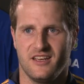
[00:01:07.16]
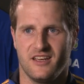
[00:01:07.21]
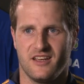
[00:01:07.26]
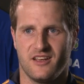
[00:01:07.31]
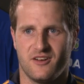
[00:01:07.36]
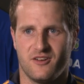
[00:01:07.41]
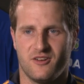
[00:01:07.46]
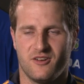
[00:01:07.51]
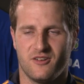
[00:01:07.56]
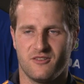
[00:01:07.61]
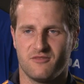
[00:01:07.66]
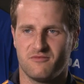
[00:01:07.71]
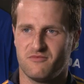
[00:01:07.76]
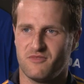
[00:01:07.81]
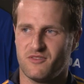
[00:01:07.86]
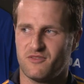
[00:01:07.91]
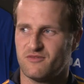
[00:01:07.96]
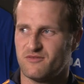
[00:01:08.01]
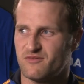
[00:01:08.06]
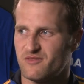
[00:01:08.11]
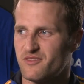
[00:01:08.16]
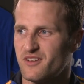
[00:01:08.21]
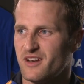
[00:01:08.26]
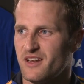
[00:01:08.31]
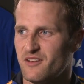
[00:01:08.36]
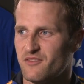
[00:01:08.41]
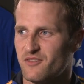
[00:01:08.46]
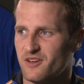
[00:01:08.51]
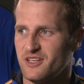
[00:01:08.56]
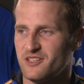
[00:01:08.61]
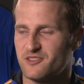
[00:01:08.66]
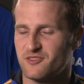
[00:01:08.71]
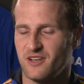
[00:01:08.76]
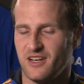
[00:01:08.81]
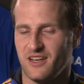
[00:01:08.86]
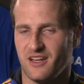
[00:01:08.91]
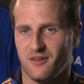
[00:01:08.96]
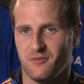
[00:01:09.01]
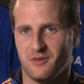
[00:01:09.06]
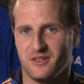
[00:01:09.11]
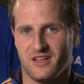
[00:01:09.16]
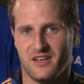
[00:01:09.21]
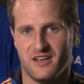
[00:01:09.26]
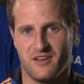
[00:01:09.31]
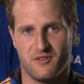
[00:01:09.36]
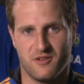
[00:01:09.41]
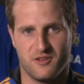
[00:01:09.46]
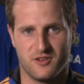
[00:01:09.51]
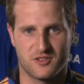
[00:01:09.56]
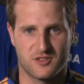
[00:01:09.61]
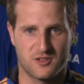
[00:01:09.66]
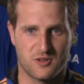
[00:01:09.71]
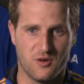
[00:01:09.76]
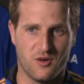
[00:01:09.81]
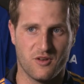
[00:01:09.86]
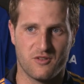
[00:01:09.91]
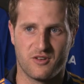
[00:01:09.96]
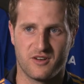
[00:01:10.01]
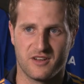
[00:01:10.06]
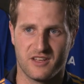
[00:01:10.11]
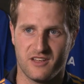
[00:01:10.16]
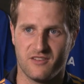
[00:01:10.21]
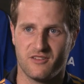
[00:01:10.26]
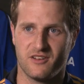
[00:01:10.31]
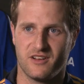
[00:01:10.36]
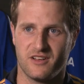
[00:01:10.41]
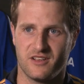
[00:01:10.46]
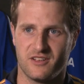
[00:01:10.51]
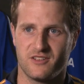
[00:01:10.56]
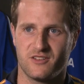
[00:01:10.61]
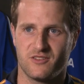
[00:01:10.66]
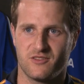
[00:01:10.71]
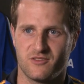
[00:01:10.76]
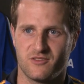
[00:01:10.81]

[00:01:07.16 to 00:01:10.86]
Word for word: you know, for any advice really, I'd be telling everyone just go for it and give it a,